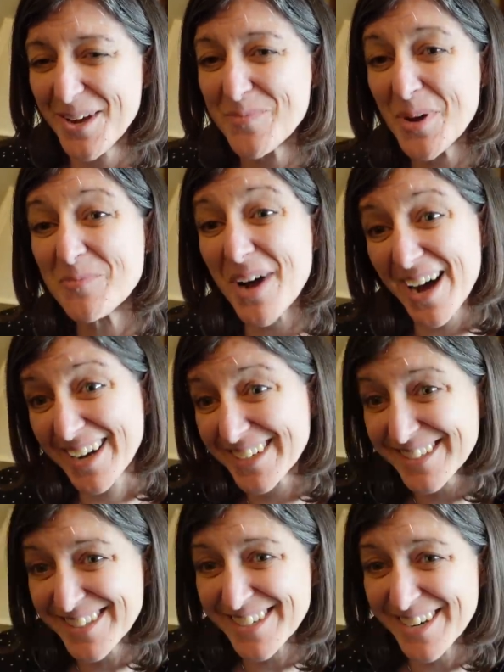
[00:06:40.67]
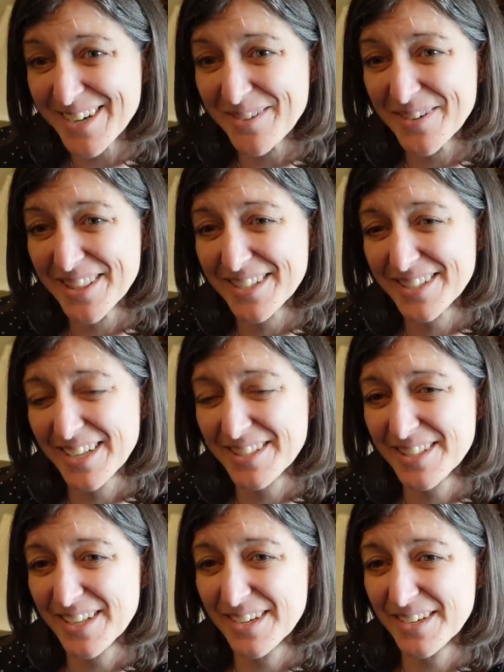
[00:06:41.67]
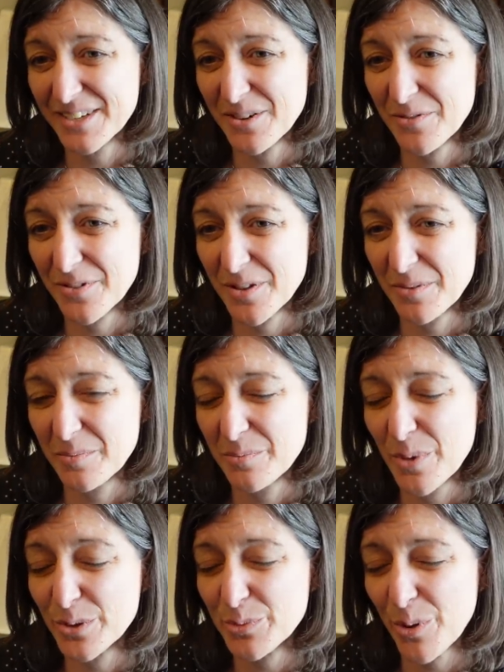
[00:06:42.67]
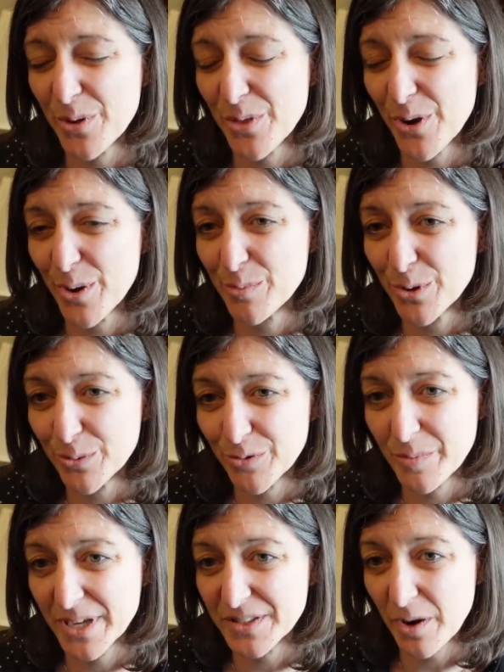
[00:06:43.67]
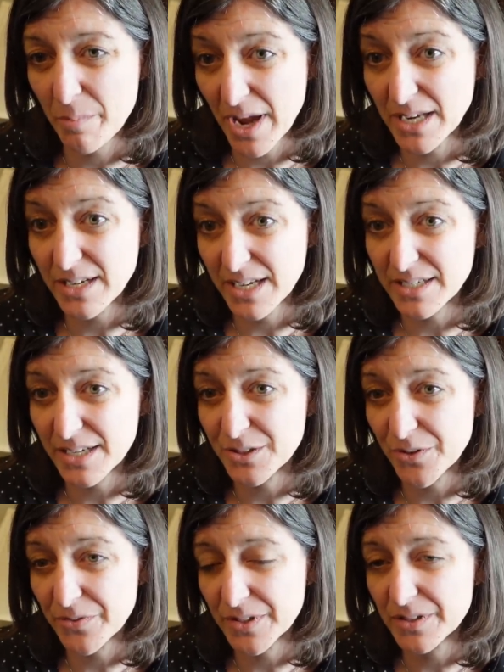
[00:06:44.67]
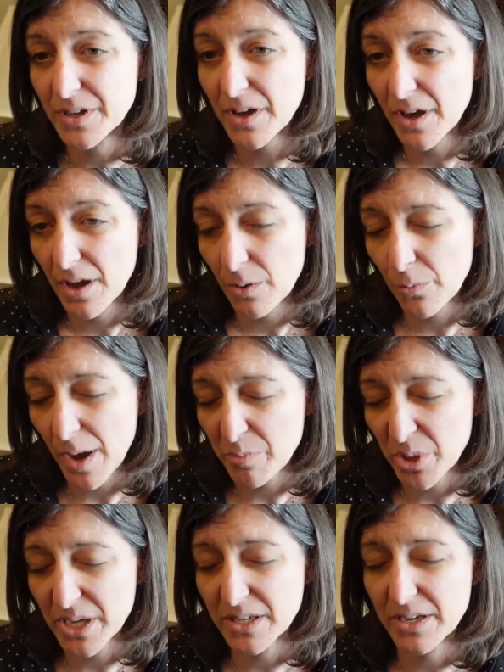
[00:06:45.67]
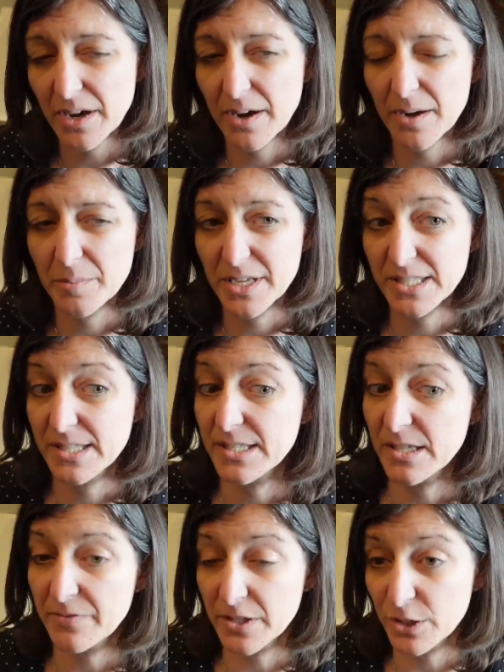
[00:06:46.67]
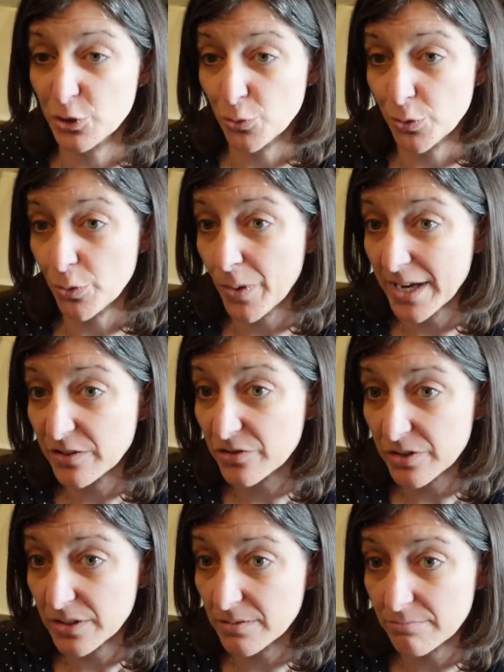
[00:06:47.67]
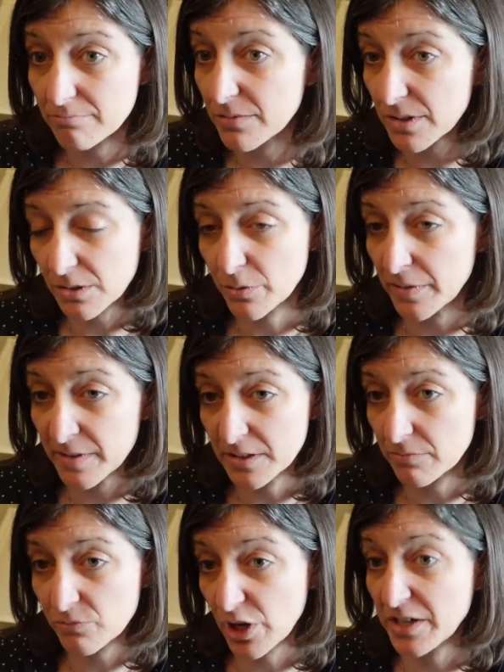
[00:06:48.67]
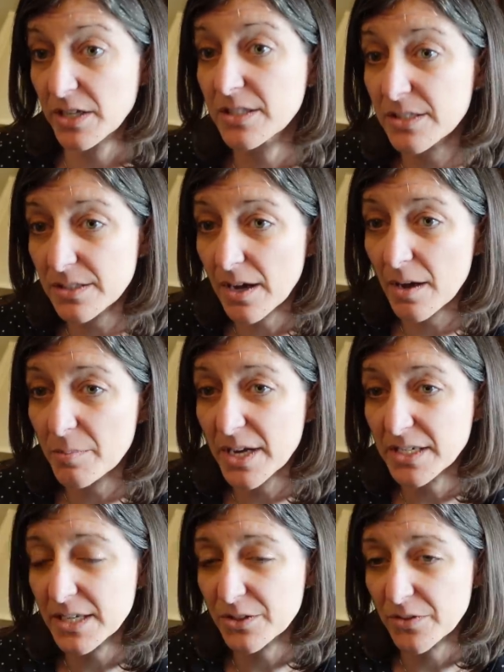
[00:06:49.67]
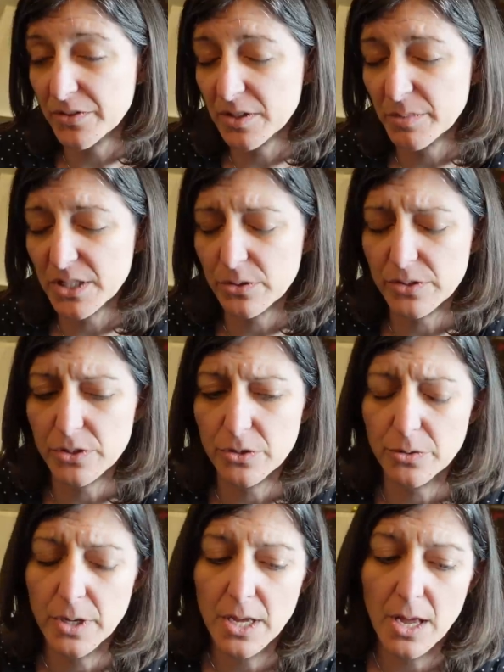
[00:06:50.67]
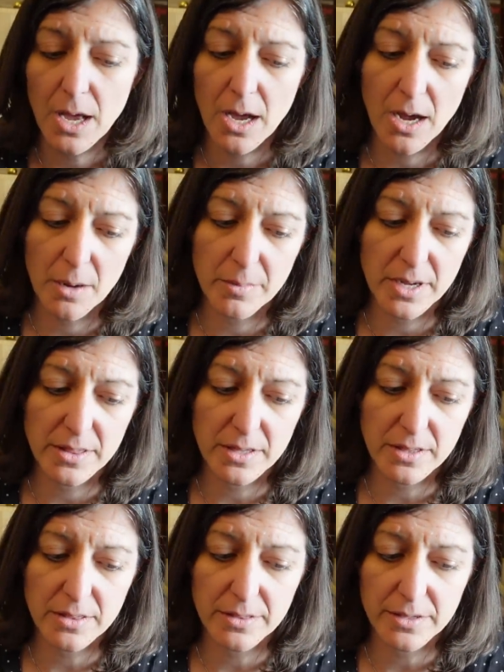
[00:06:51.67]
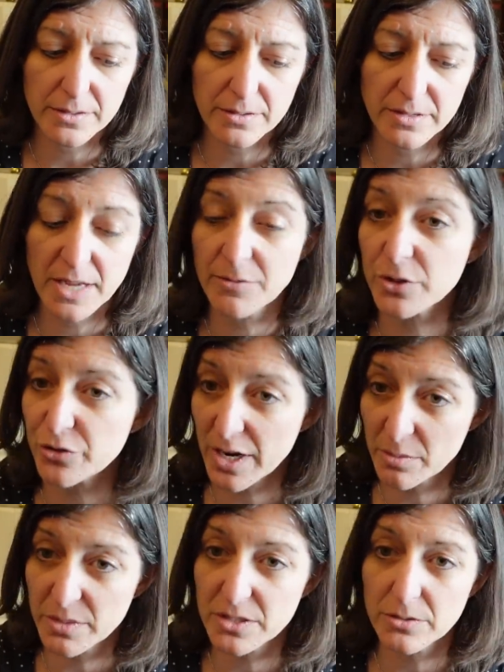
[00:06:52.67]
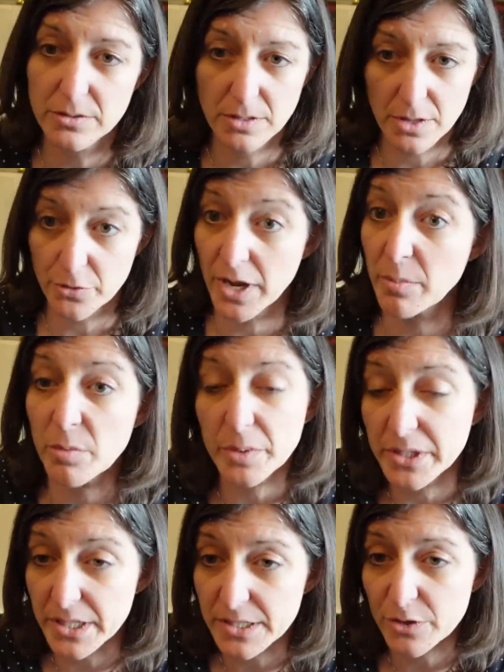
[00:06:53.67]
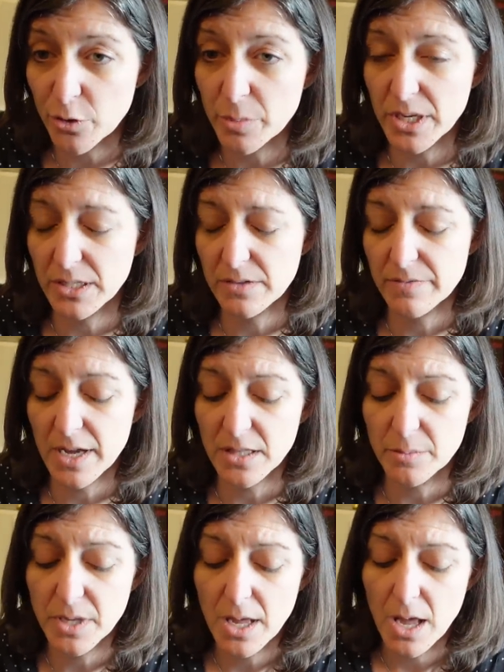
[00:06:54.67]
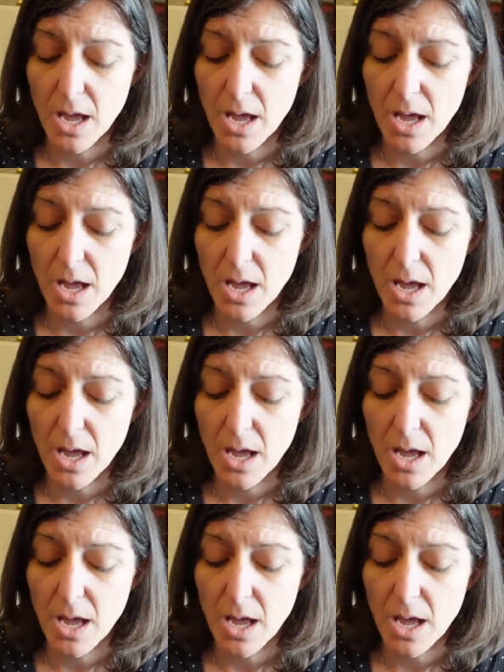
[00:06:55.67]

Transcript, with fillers: been behind in the sense that, you know, for the most part, the Harpoon remains our main anti-surface weapon. It has a significantly shorter range than equivalent Chinese anti-surface missiles do, and then the naval strike missile and other capabilities that are being developed.